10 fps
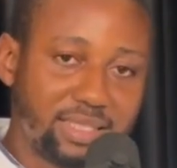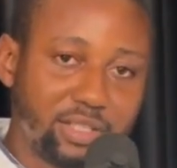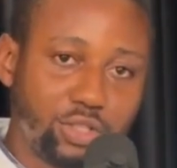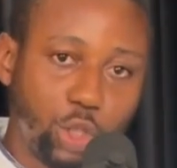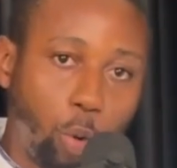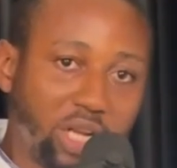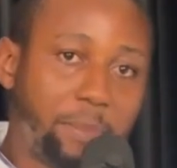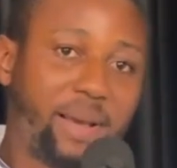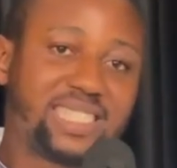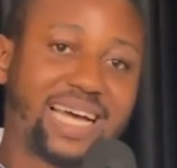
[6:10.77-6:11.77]
the only
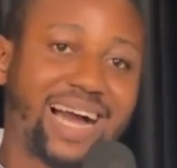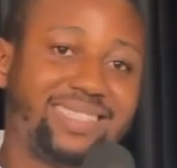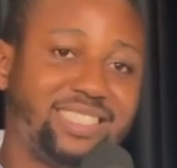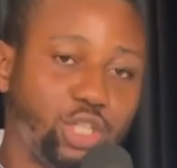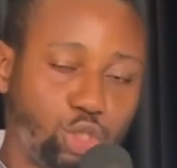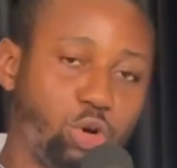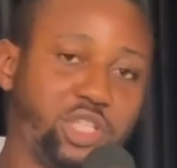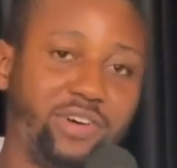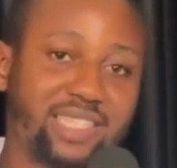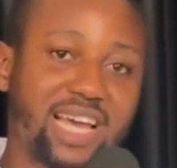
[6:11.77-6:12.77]
person that can issue a
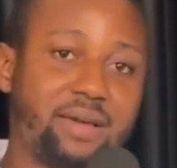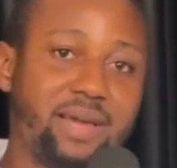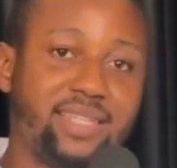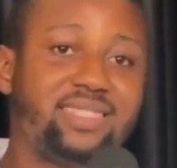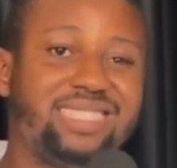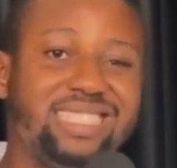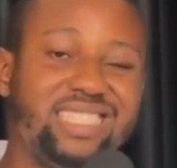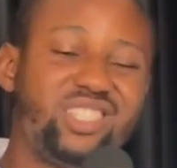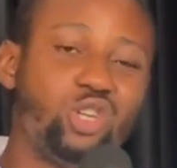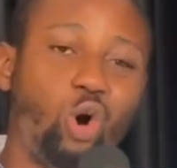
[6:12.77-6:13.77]
deed of assignment
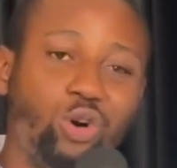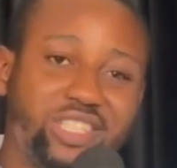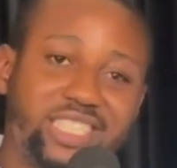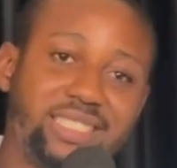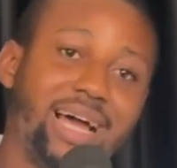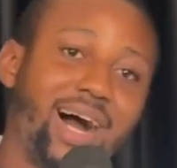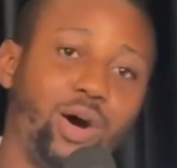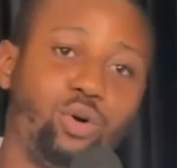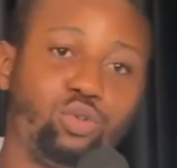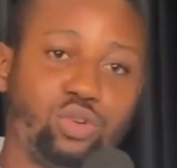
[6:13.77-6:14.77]
is the
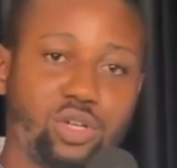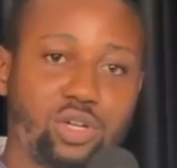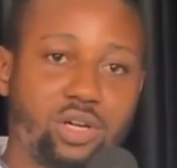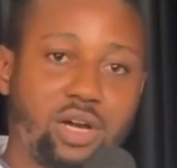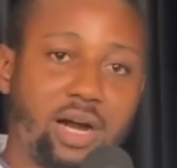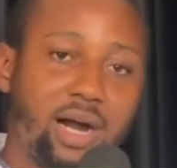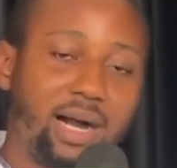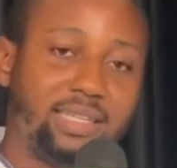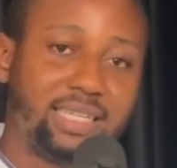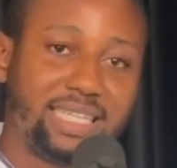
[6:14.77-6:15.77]
original
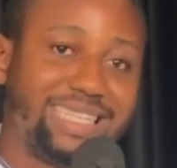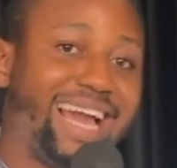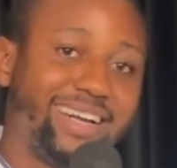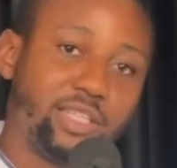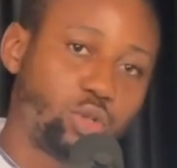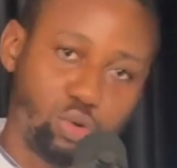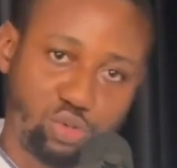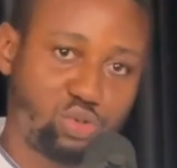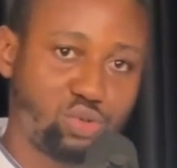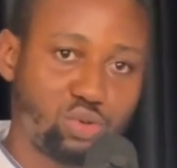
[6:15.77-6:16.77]

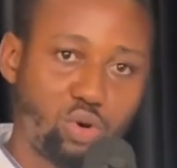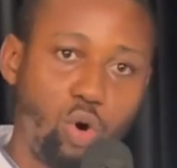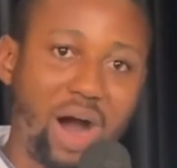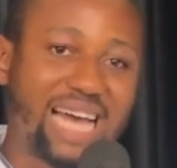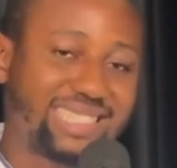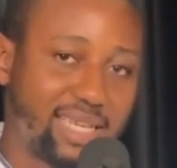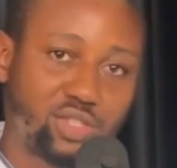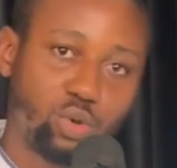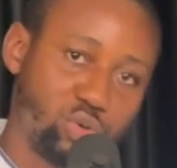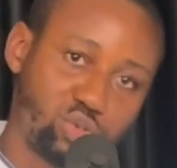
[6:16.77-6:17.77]
inheritors or
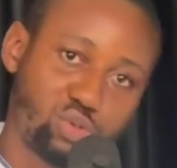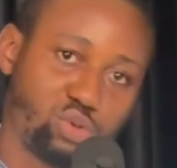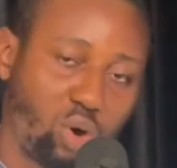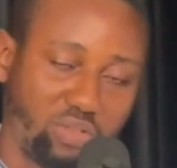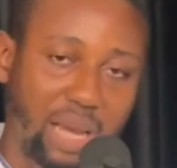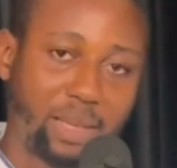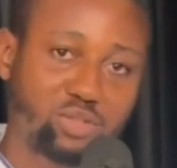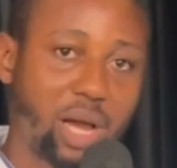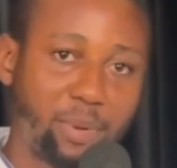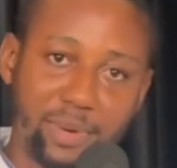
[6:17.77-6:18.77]
ancestors of that
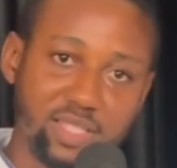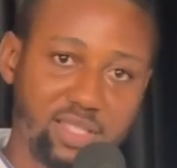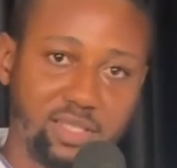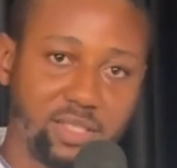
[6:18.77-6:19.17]
particular property.